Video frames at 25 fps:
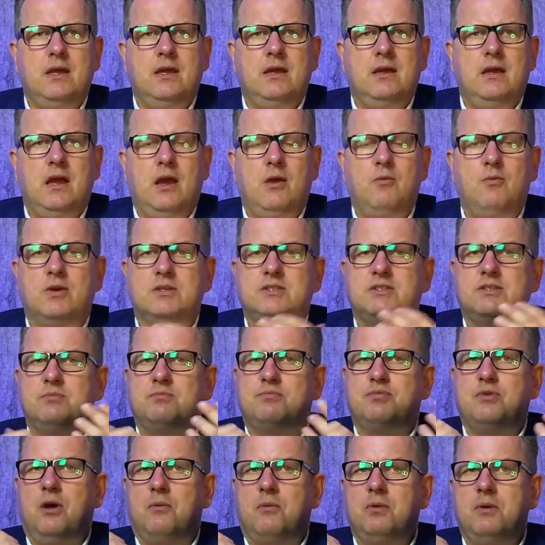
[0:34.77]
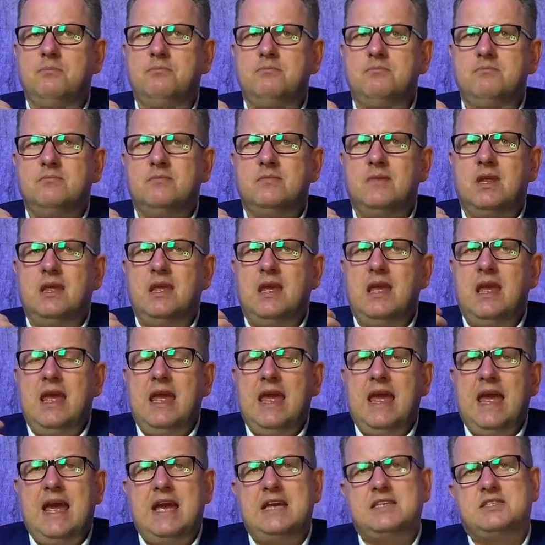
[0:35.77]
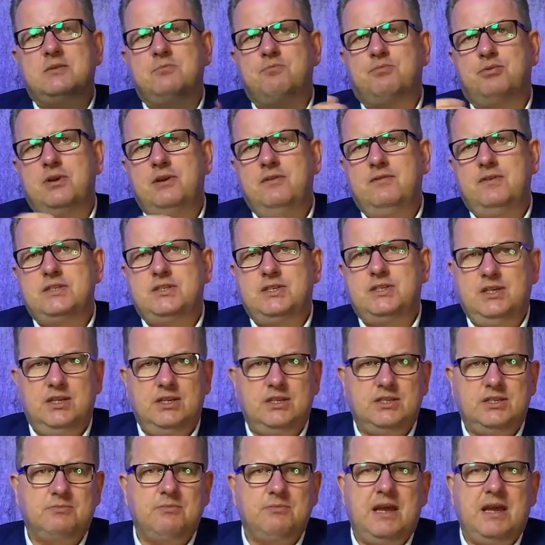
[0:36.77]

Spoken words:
And what's the problem? As in previous years,